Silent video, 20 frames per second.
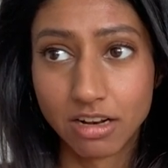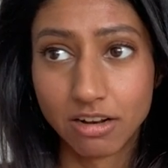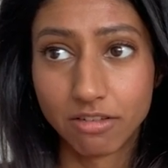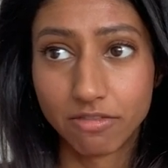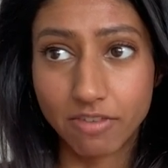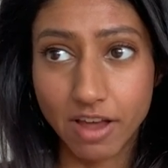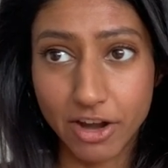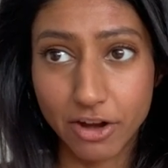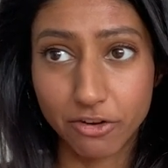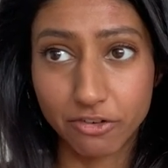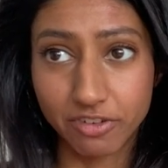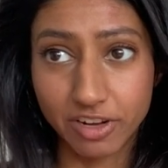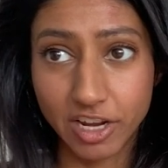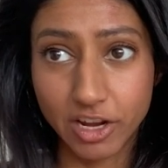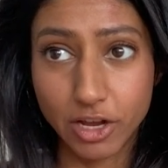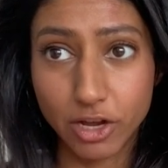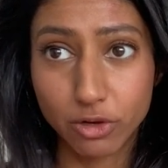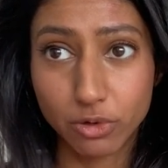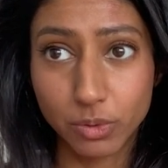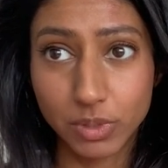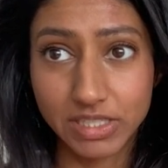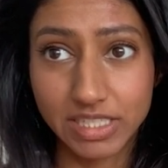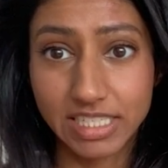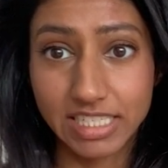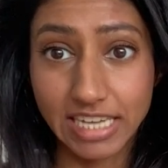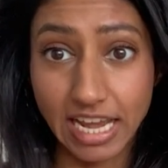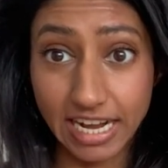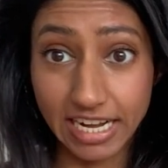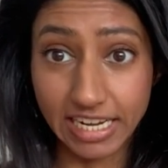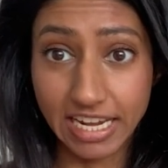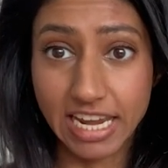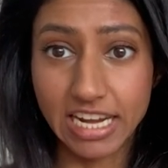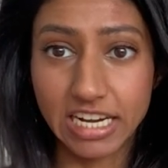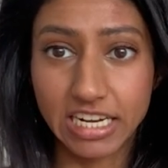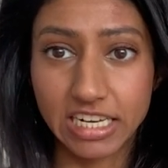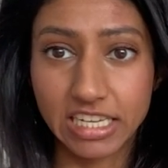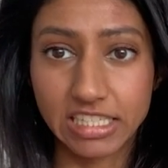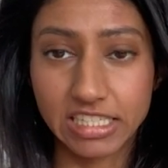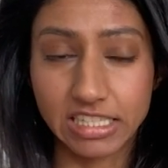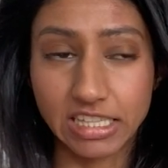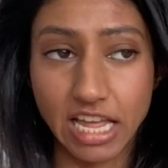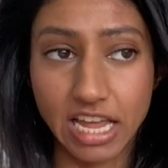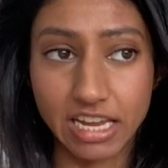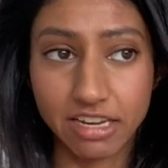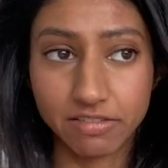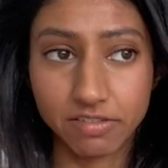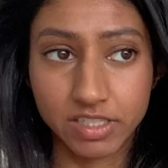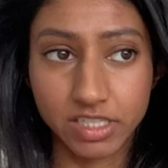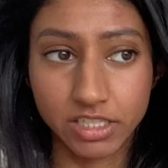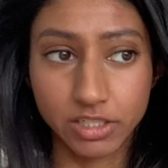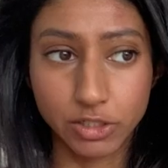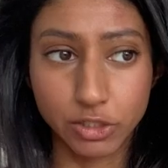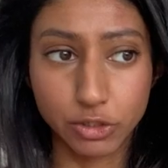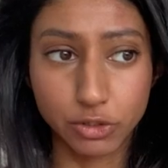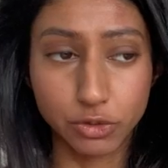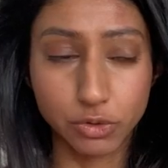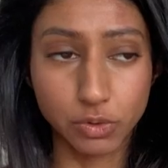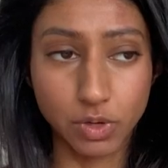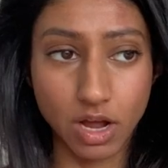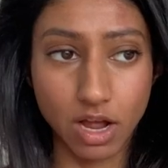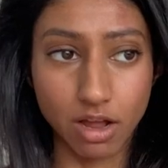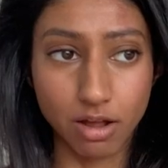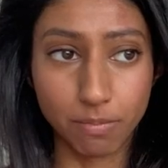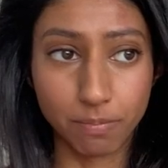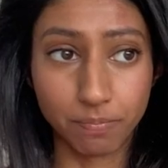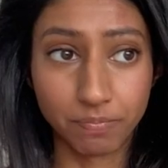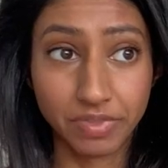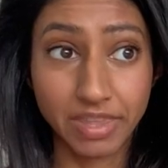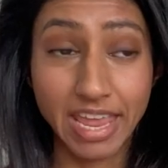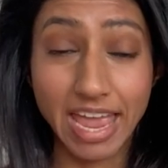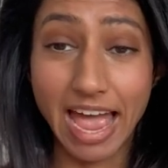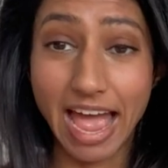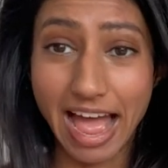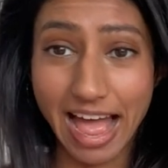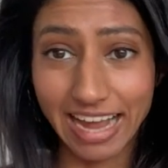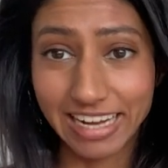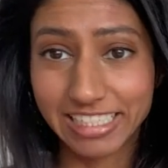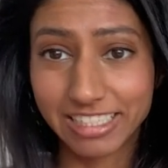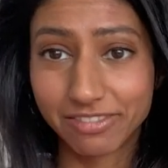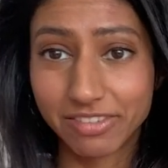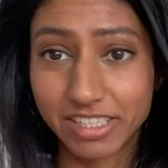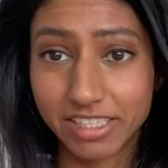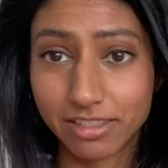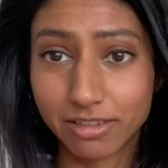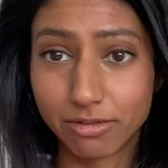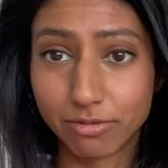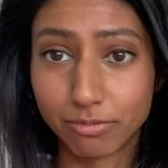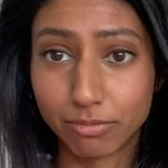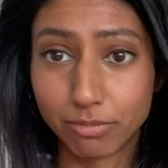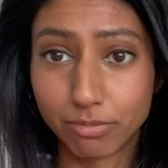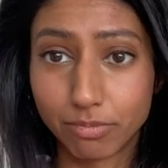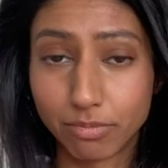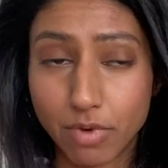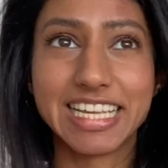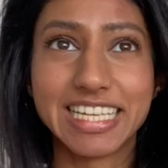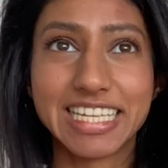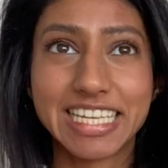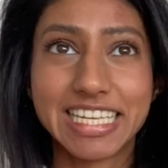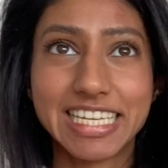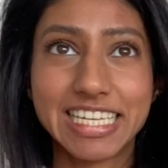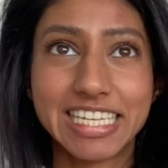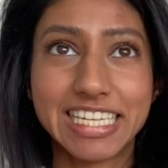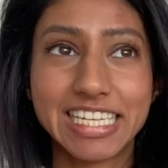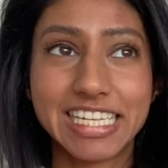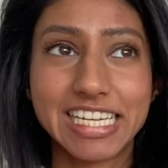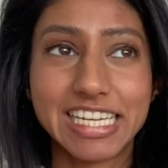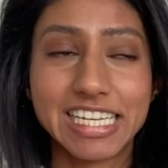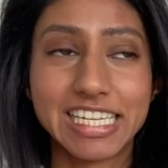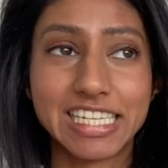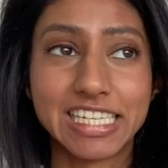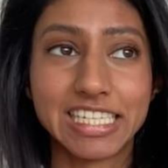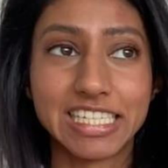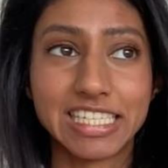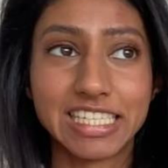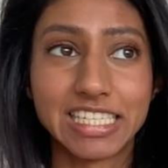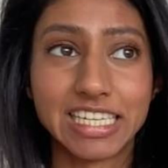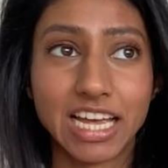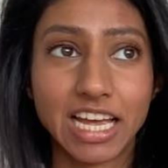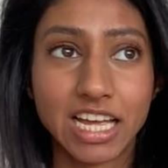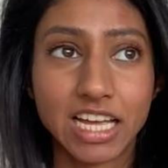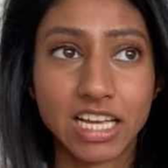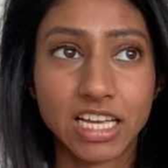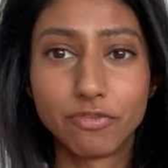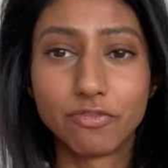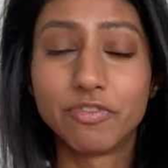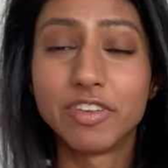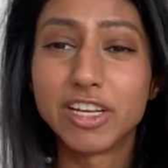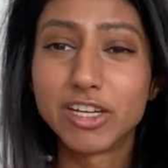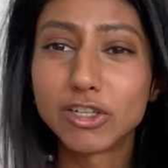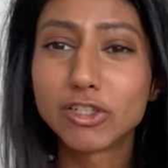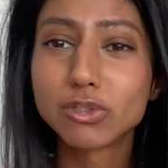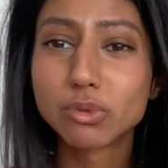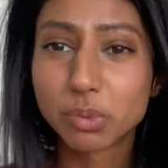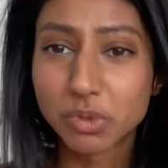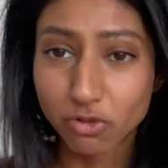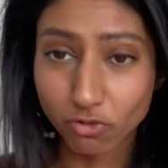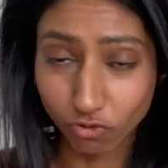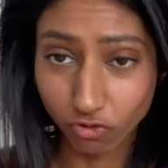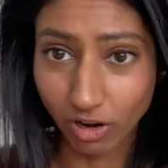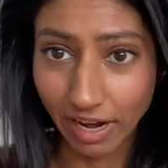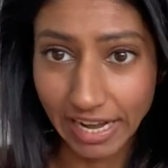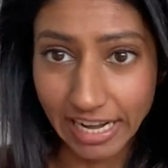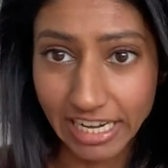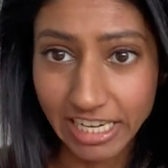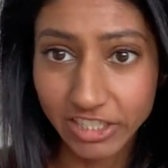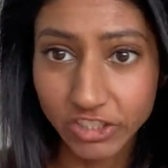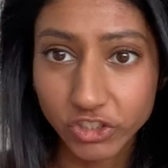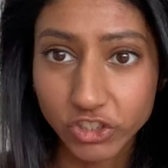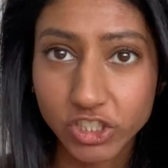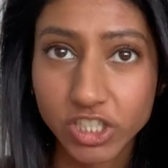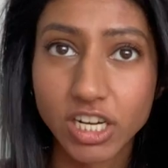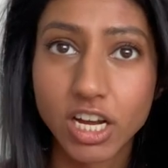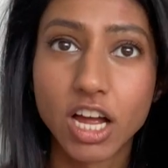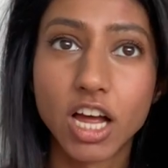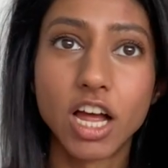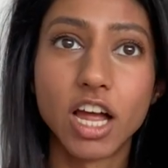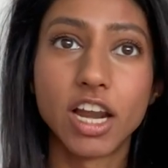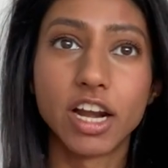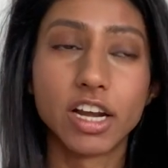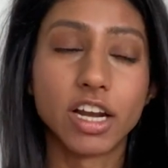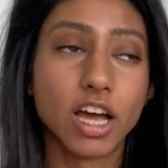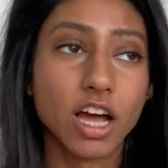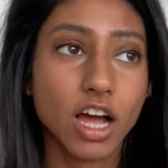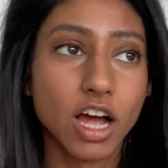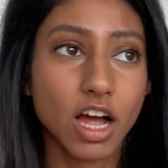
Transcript: Federico, who has dedicated his life to activism, he is filled with rage, an